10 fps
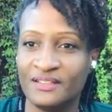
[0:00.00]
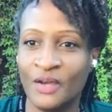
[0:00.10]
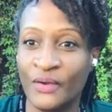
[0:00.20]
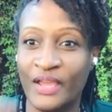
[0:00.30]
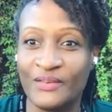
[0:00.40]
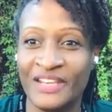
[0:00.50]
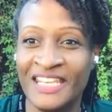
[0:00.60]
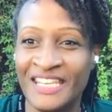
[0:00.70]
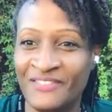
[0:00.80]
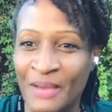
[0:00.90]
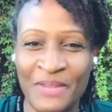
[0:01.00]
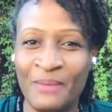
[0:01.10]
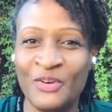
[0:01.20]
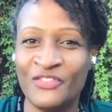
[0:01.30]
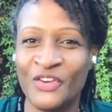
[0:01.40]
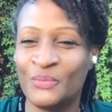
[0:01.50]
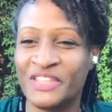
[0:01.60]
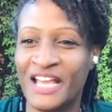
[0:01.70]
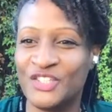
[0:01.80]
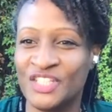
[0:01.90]
Okay, Eve, I'm not moving on
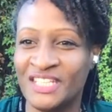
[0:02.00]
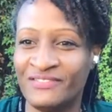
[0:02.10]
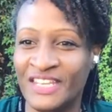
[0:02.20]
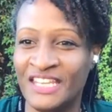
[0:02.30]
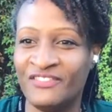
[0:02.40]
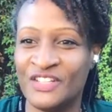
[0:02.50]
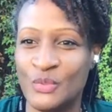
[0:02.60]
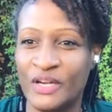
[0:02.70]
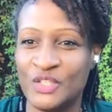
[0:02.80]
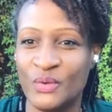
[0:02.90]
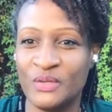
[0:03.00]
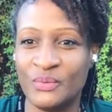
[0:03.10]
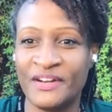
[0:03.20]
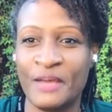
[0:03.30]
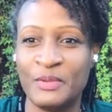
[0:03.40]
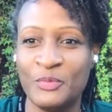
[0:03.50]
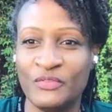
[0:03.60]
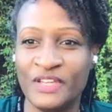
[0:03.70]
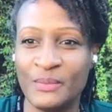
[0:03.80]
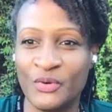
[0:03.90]
without you, Eve. Eve, in 2021, I'll be
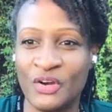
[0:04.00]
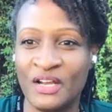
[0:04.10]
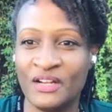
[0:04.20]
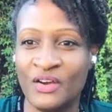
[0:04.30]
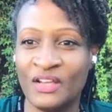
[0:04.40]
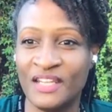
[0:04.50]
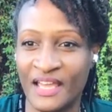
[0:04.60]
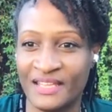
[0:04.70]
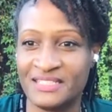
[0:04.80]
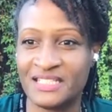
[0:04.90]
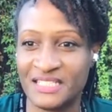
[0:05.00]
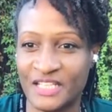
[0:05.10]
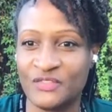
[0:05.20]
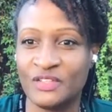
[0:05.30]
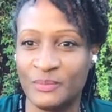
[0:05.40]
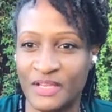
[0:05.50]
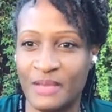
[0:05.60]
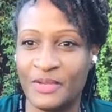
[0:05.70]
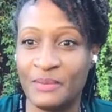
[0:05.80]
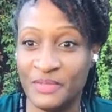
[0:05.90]
moving abroad online, successfully
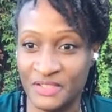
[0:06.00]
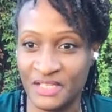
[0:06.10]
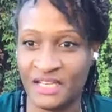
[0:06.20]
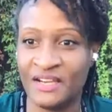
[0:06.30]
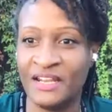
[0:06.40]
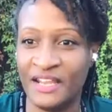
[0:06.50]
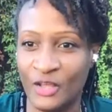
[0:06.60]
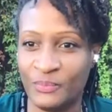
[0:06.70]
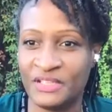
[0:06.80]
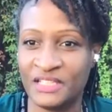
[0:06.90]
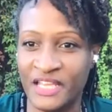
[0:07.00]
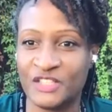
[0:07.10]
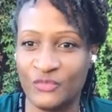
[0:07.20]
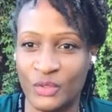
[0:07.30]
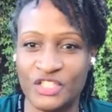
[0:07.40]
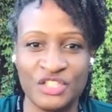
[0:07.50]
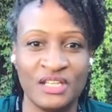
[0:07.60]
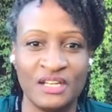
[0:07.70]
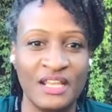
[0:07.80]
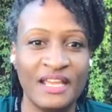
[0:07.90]
becoming a millionaire and helping the less
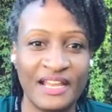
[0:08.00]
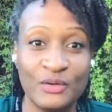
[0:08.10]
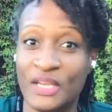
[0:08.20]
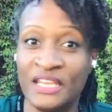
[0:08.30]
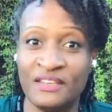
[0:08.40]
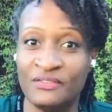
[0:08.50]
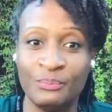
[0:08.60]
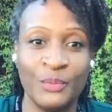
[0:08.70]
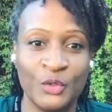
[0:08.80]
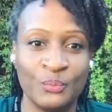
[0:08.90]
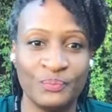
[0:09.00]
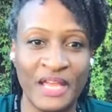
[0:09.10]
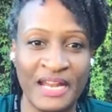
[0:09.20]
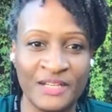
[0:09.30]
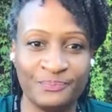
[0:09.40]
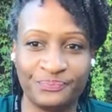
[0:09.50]
fortunate. Eve, boom, got it.